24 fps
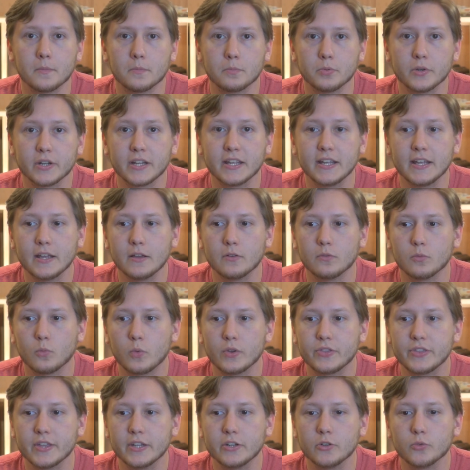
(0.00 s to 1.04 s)
bringing it
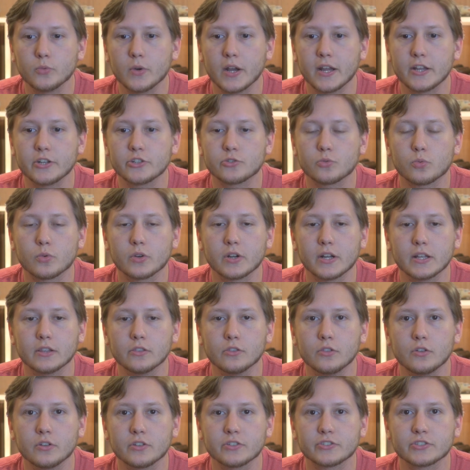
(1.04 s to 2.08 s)
within a range where it
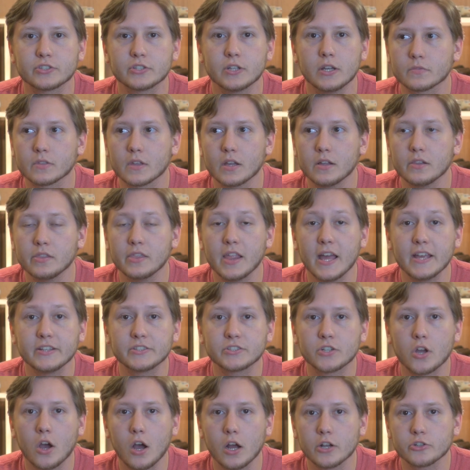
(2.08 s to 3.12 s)
looks
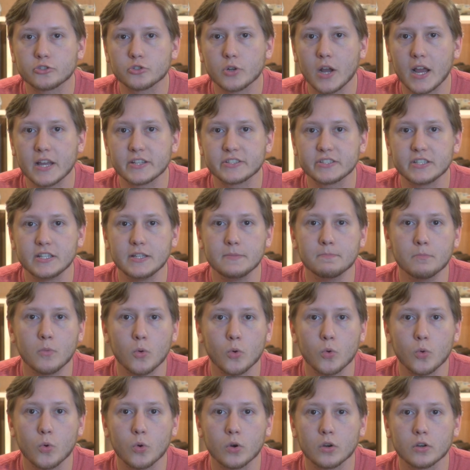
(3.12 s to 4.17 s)
less contrasty,
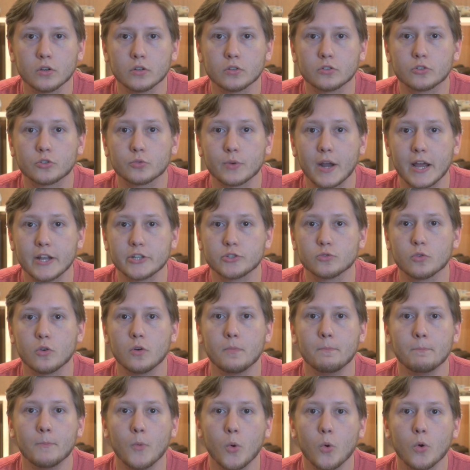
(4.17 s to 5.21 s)
more gradual,
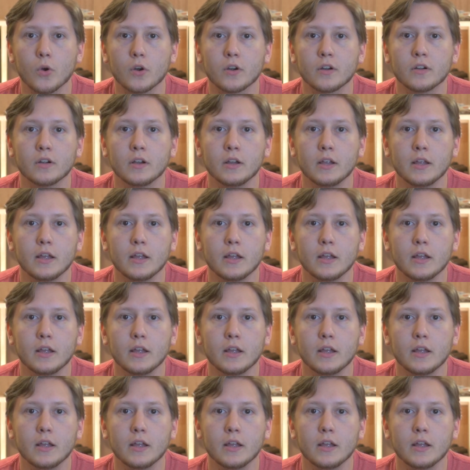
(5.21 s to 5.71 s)
more